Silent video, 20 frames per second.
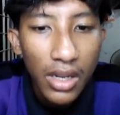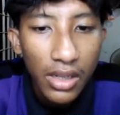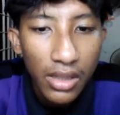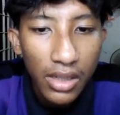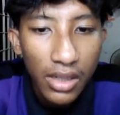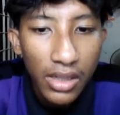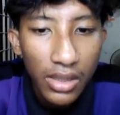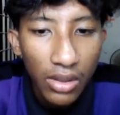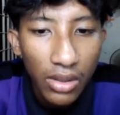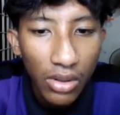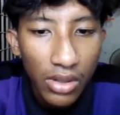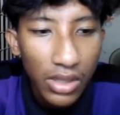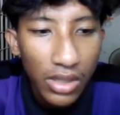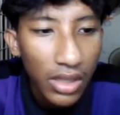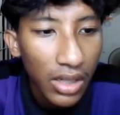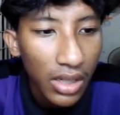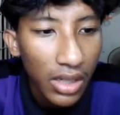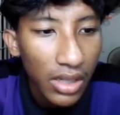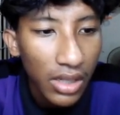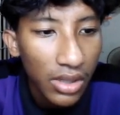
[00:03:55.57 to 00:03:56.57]
This
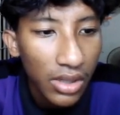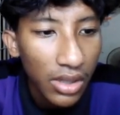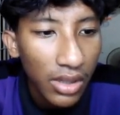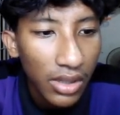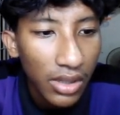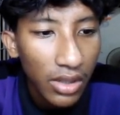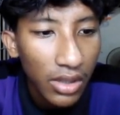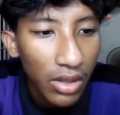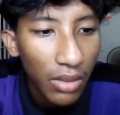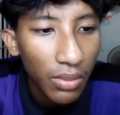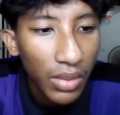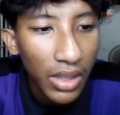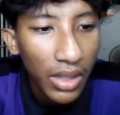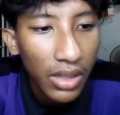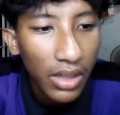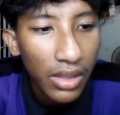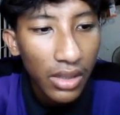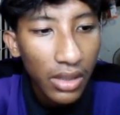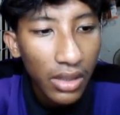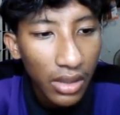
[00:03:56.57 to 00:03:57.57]
closure ensures complete
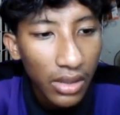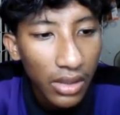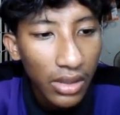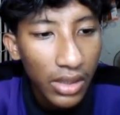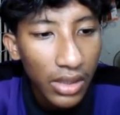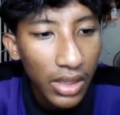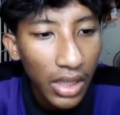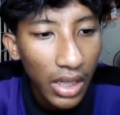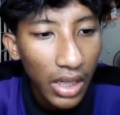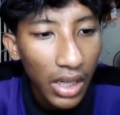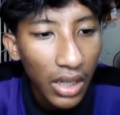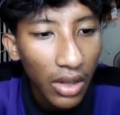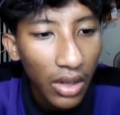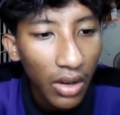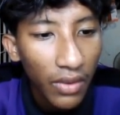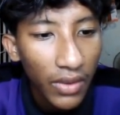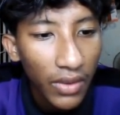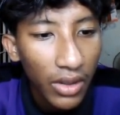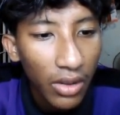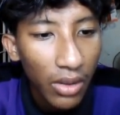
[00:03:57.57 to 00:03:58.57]
sealing
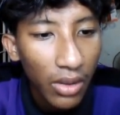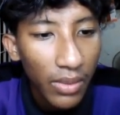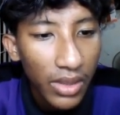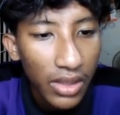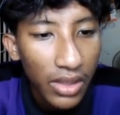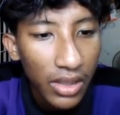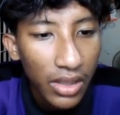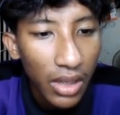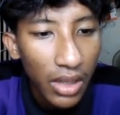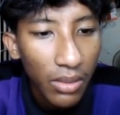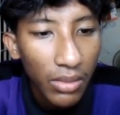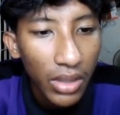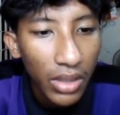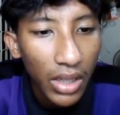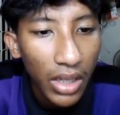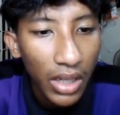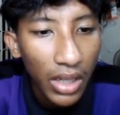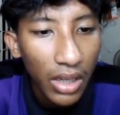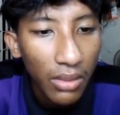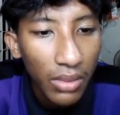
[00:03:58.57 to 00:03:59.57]
of the combustion chamber,
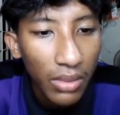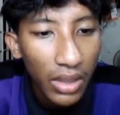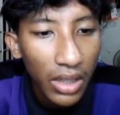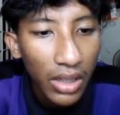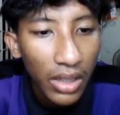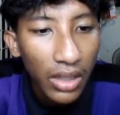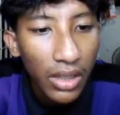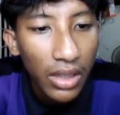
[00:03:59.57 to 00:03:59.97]
enabling